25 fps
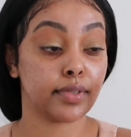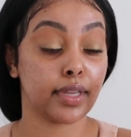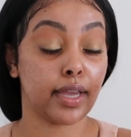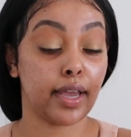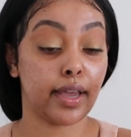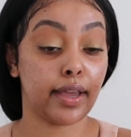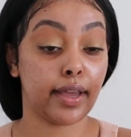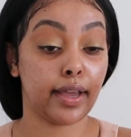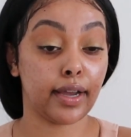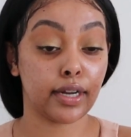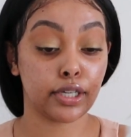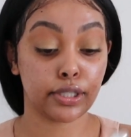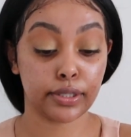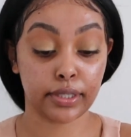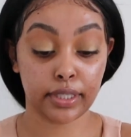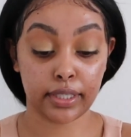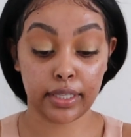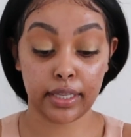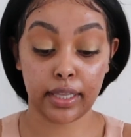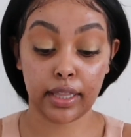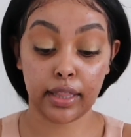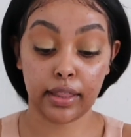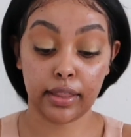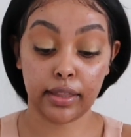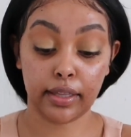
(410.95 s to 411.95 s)
I
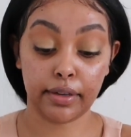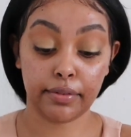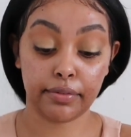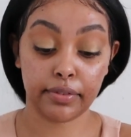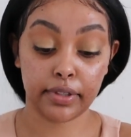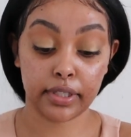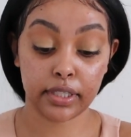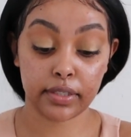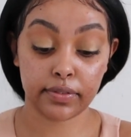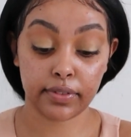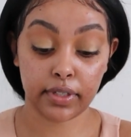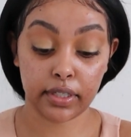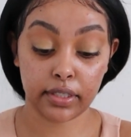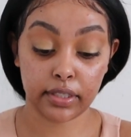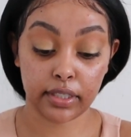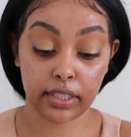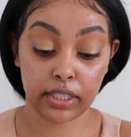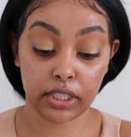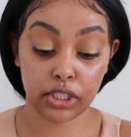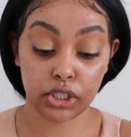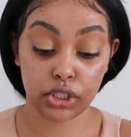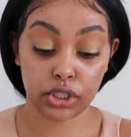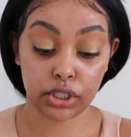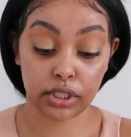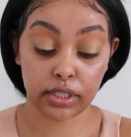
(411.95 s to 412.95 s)
actually love this
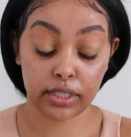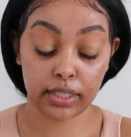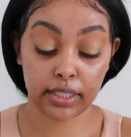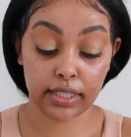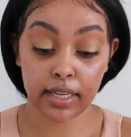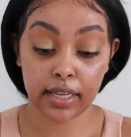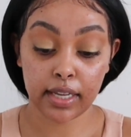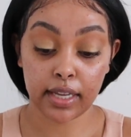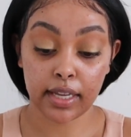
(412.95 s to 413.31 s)
foundation.